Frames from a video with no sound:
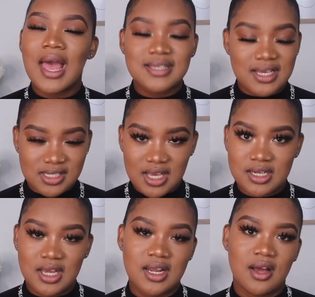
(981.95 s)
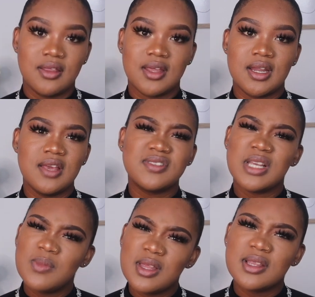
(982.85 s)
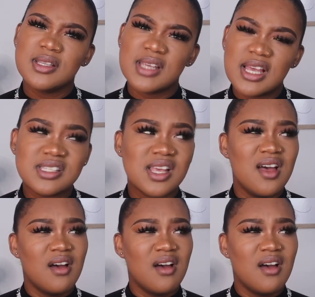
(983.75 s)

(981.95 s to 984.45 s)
As I said earlier on, that if someone says,